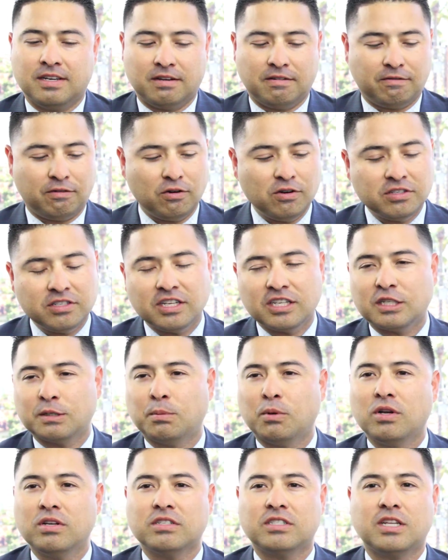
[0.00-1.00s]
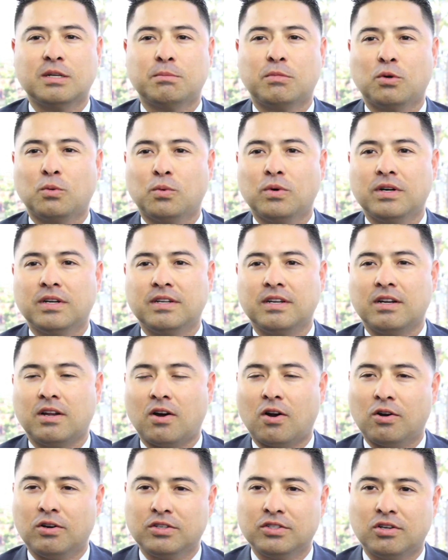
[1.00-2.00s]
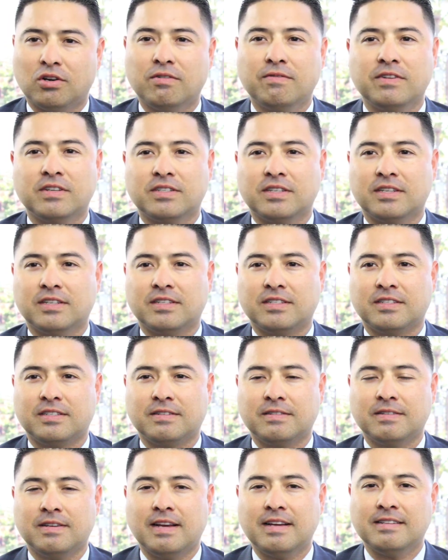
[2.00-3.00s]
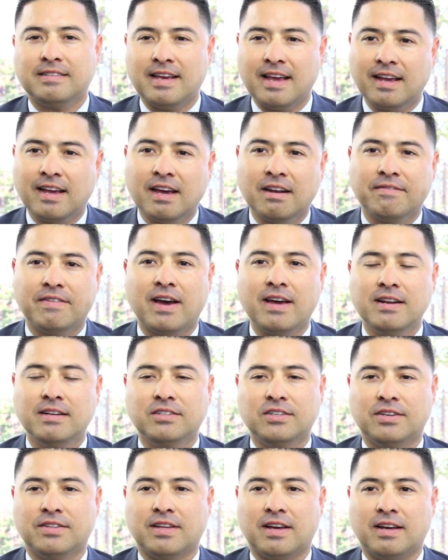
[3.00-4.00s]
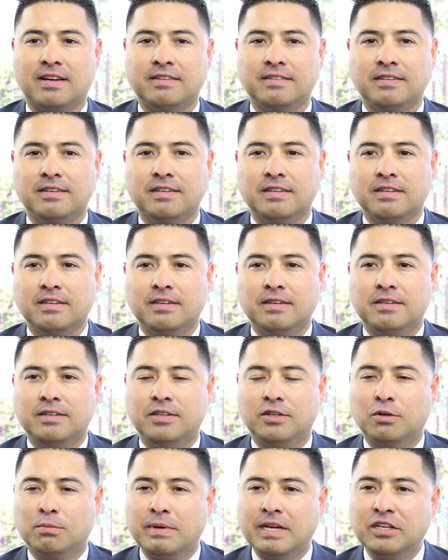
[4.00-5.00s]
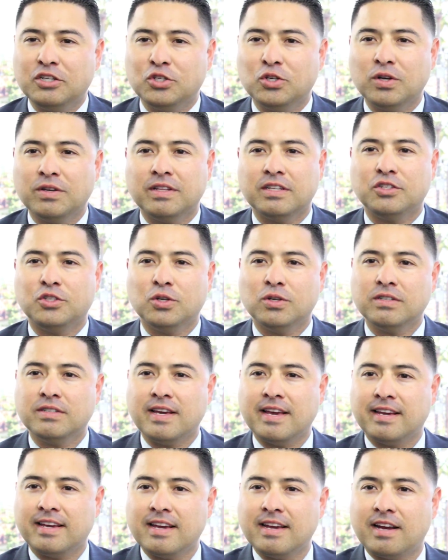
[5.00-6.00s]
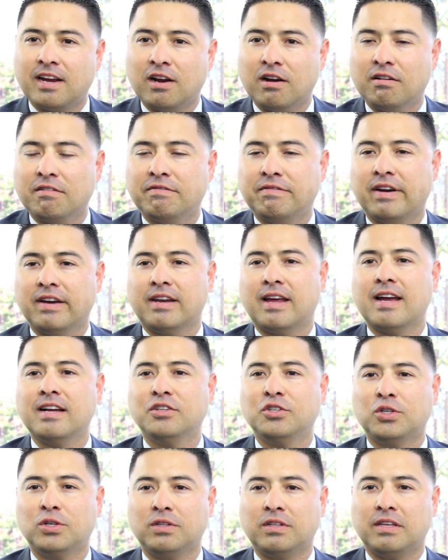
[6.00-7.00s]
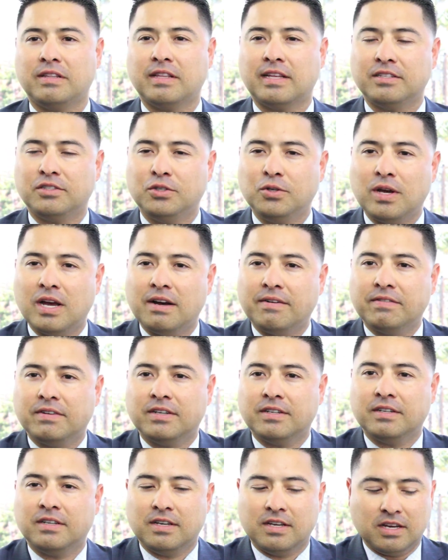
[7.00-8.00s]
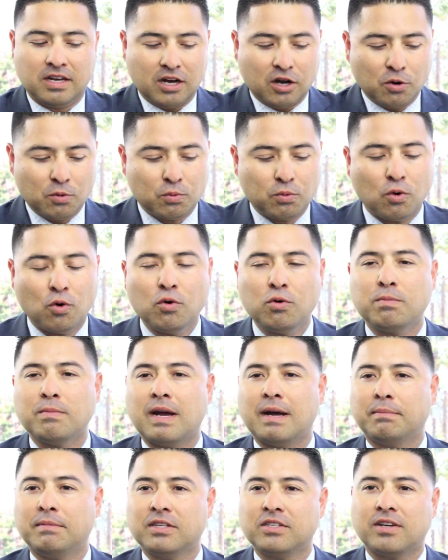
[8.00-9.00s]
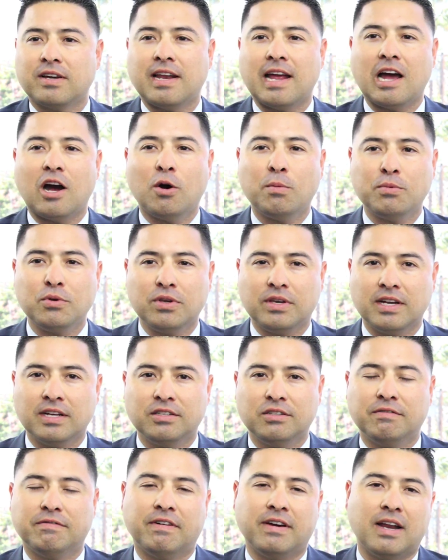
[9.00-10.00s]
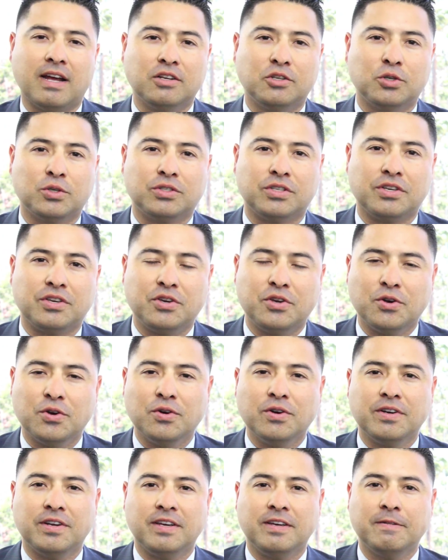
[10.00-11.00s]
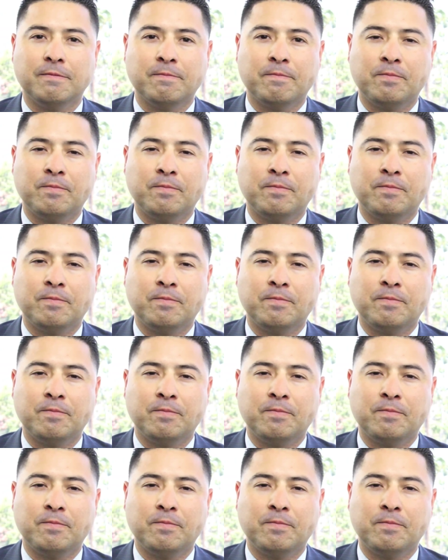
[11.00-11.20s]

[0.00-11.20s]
First, experience number one, our services, and take advantage of that. You know, make sure that you're taken care of financially and that you have a roadmap that's going to help you get to financial security.